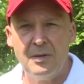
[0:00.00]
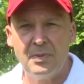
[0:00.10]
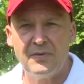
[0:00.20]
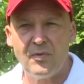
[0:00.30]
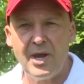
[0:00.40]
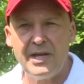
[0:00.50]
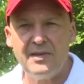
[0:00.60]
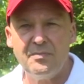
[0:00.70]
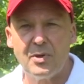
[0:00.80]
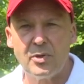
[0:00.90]
but a variety
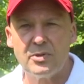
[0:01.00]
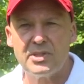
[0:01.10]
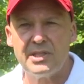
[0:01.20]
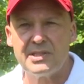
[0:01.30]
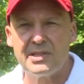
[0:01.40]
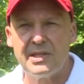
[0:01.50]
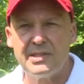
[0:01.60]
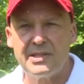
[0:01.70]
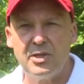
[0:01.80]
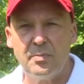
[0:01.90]
of birds and
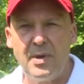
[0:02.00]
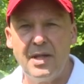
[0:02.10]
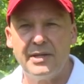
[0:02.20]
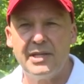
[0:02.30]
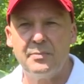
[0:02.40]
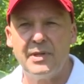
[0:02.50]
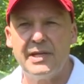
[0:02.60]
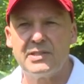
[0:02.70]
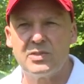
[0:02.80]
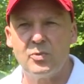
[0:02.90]
insects help pollinate
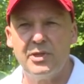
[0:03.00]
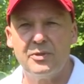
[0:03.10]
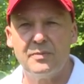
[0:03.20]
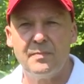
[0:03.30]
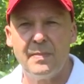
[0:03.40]
plants as well.